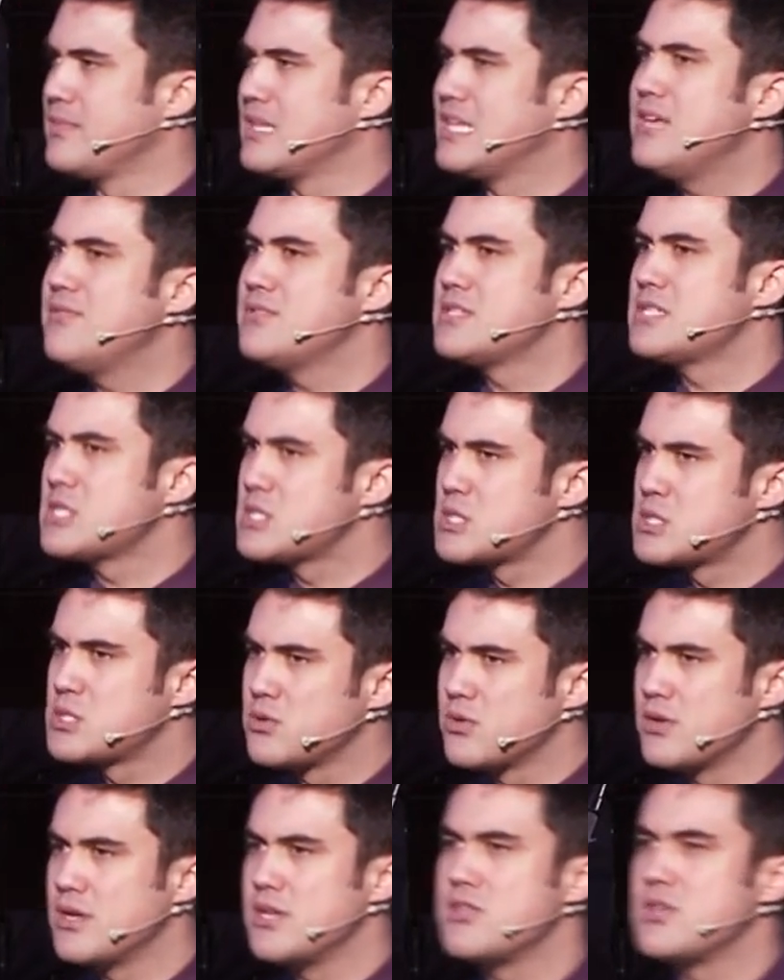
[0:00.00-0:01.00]
Give us a
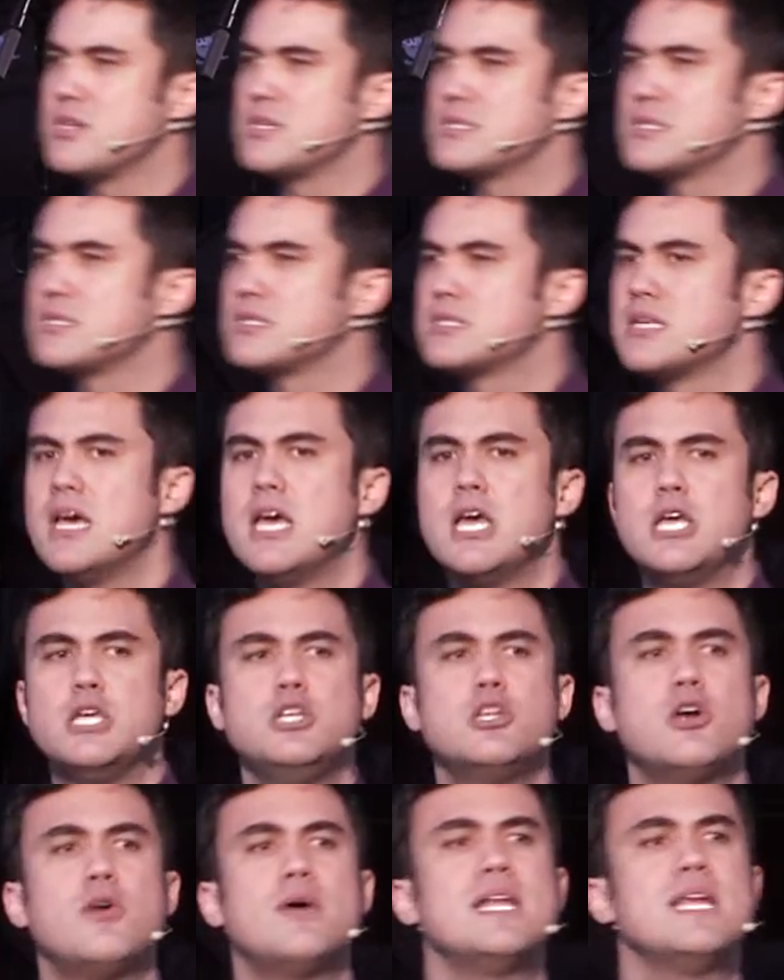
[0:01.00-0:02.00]
story, Jesus. You
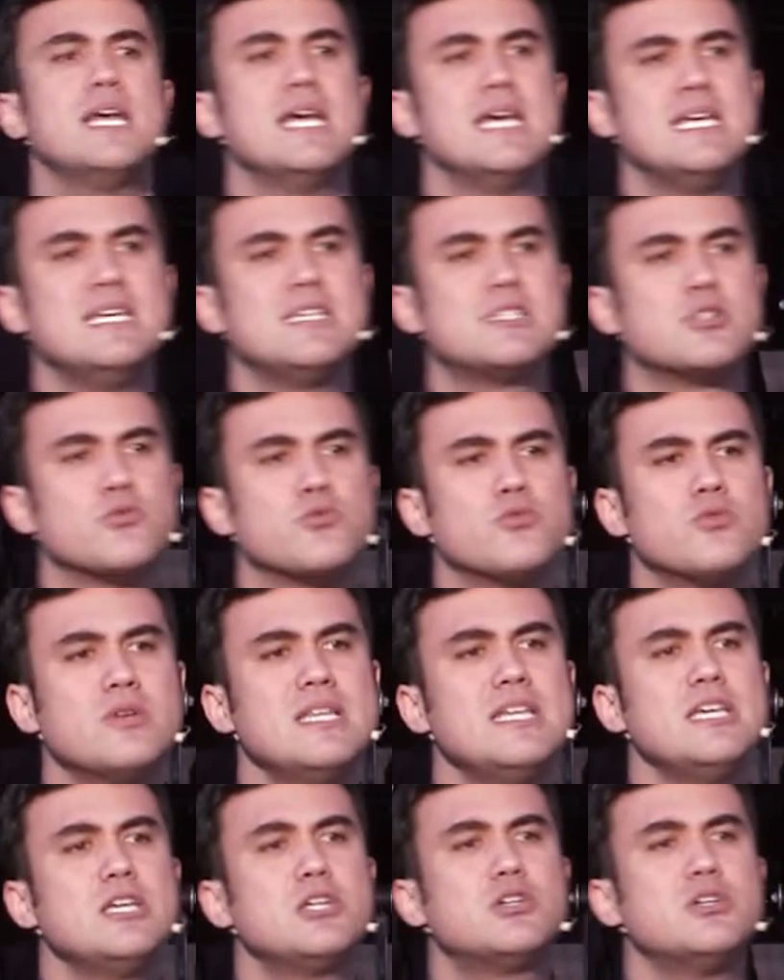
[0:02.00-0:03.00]
know what? He's a
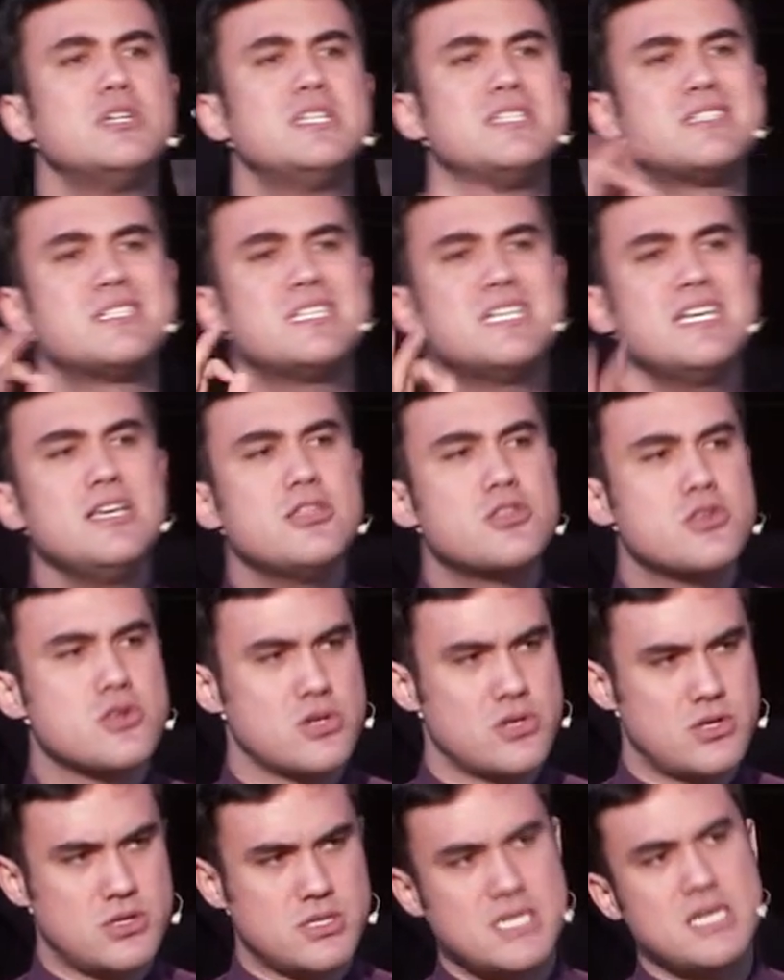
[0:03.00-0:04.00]
really good
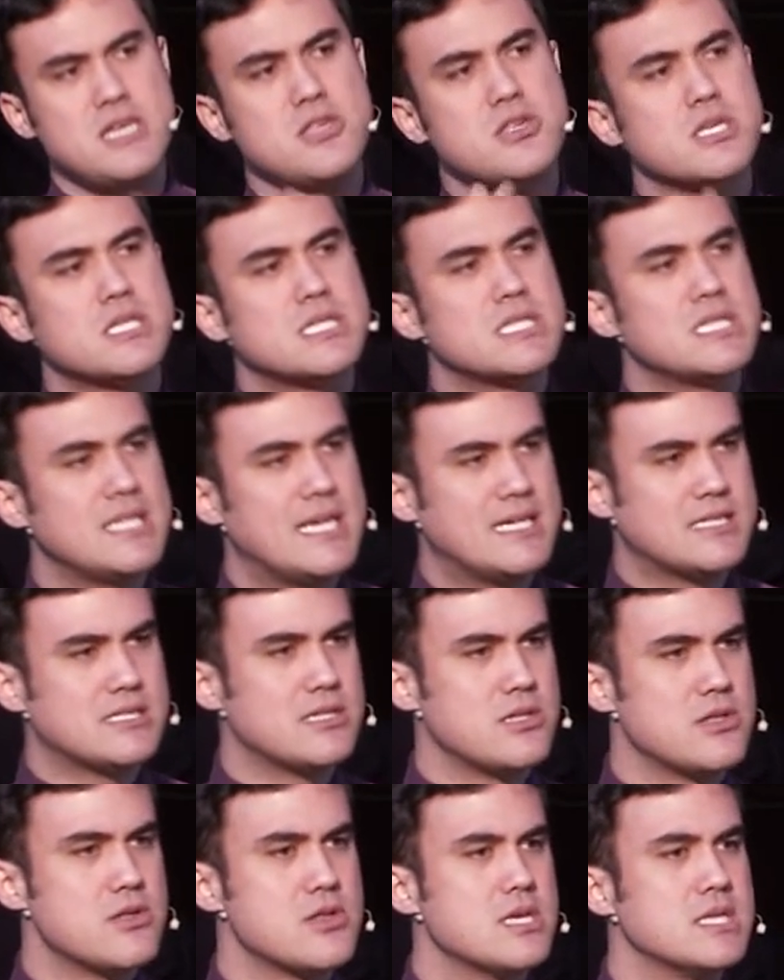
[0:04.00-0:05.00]
teacher. Teach us a
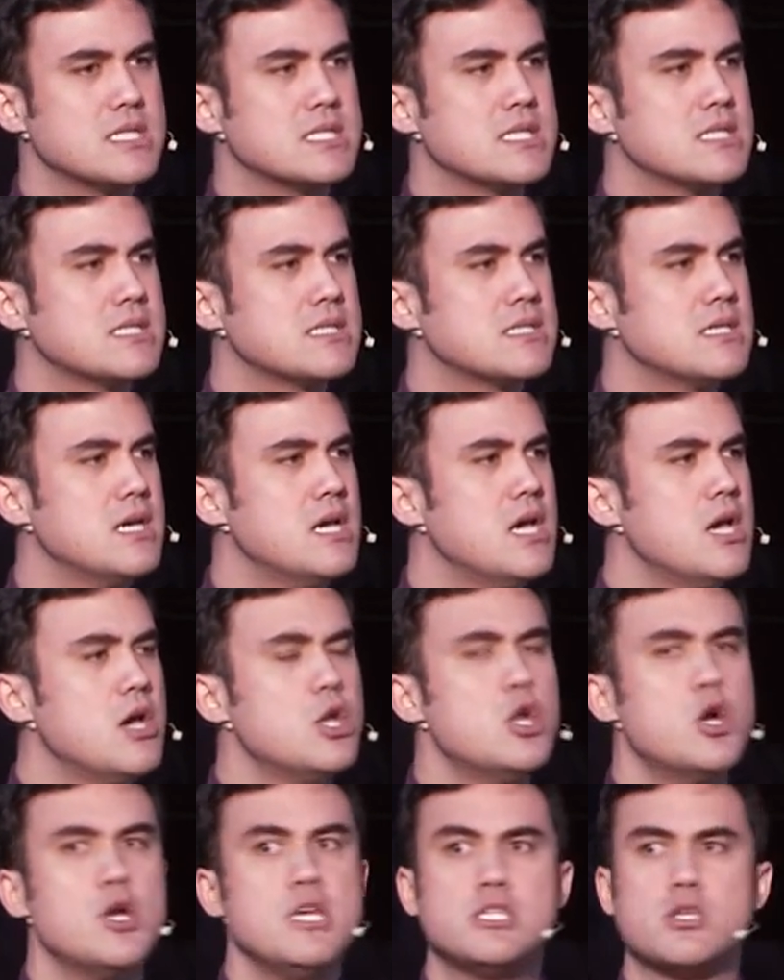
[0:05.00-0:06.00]
lesson, Jesus.
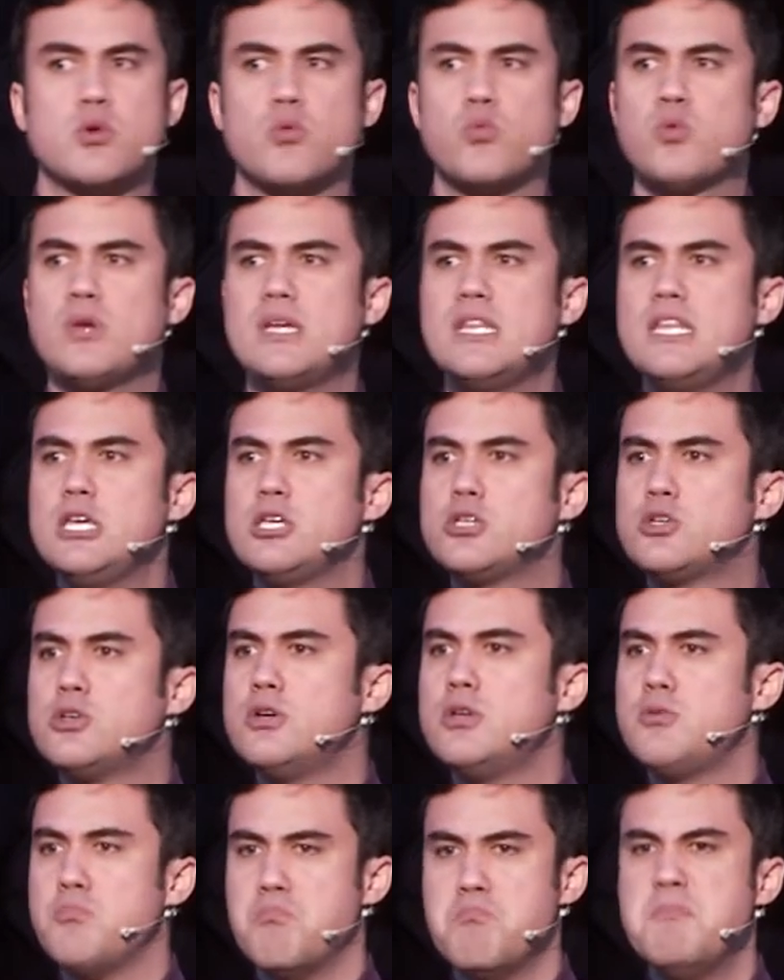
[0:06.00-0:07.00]
No, he's a really
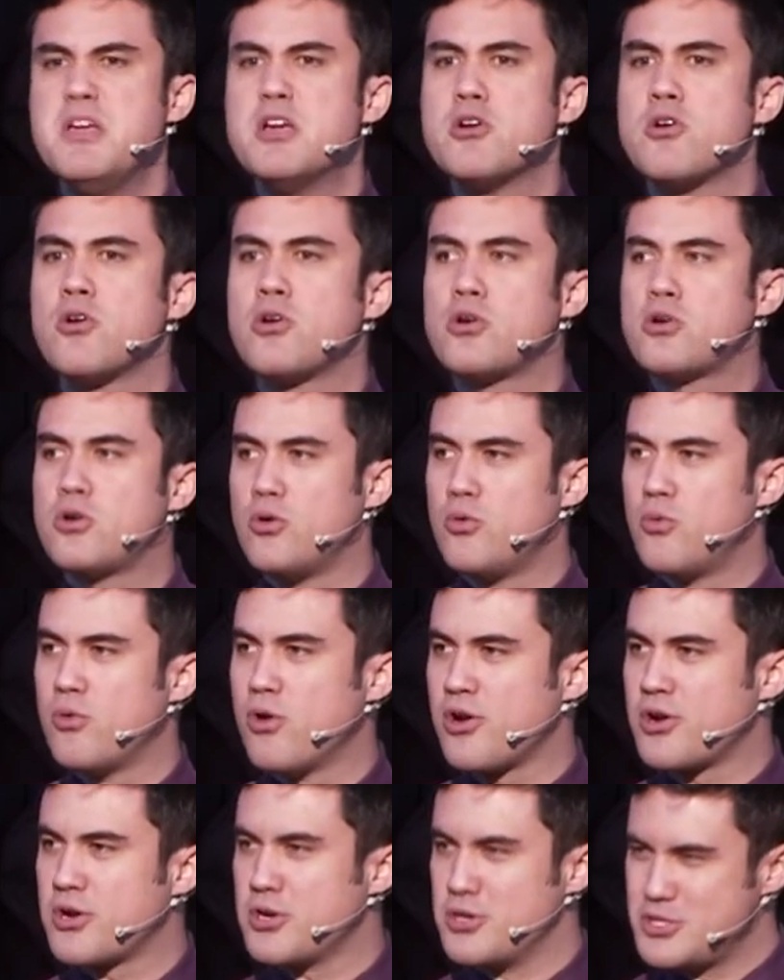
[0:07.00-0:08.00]
good miracle
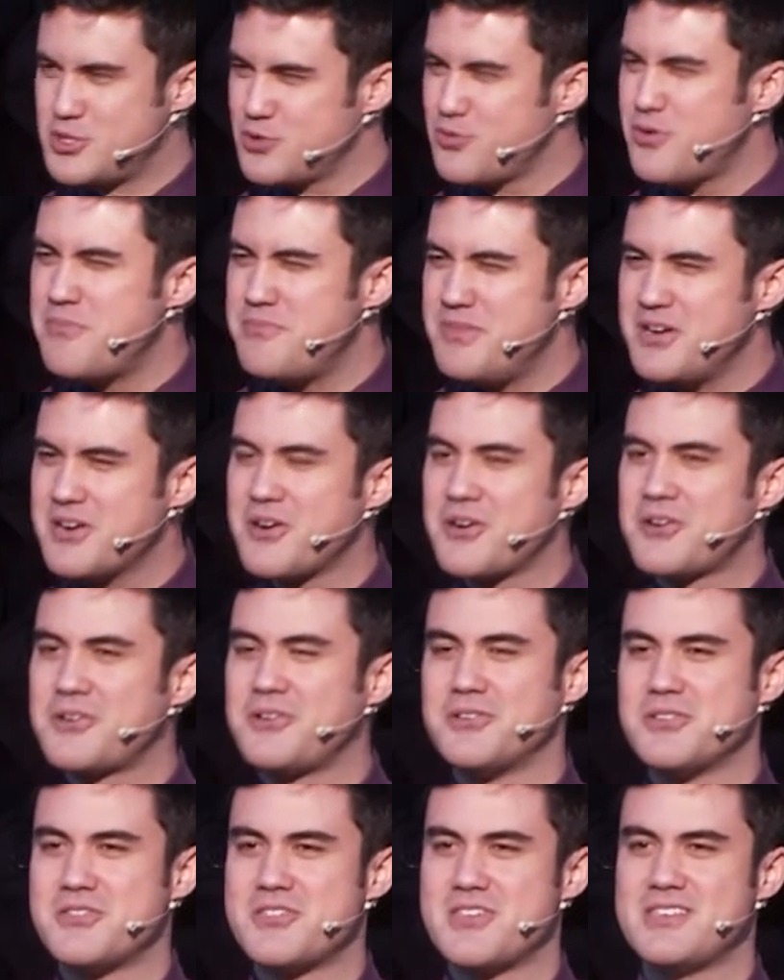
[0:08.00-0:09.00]
worker. Do a
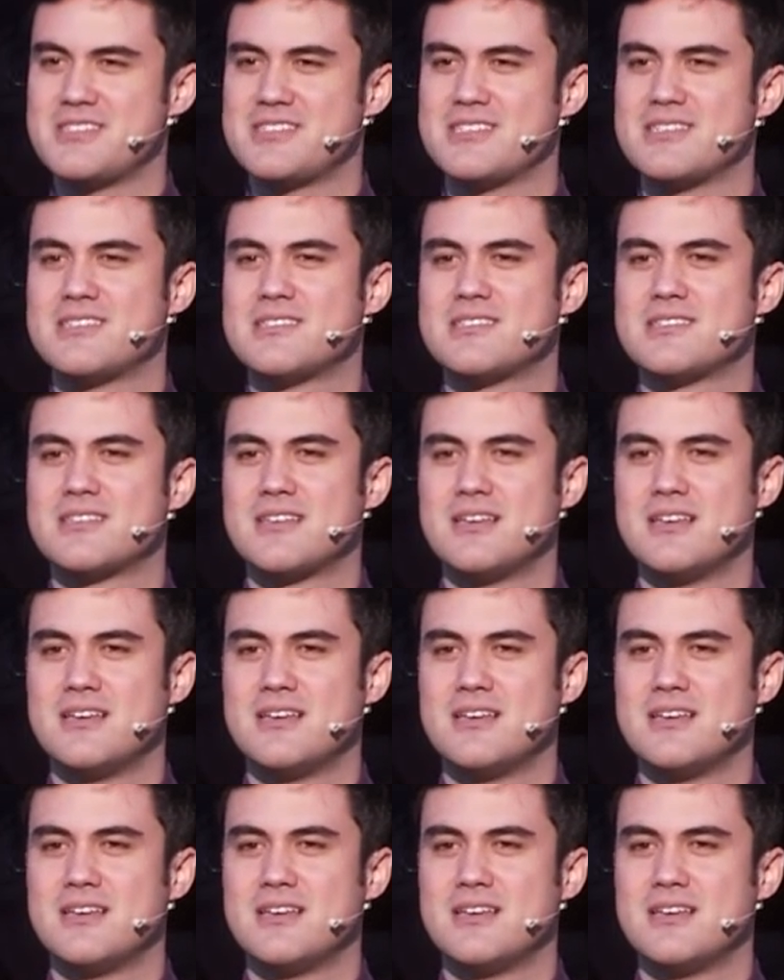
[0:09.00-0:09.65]
miracle, Jesus.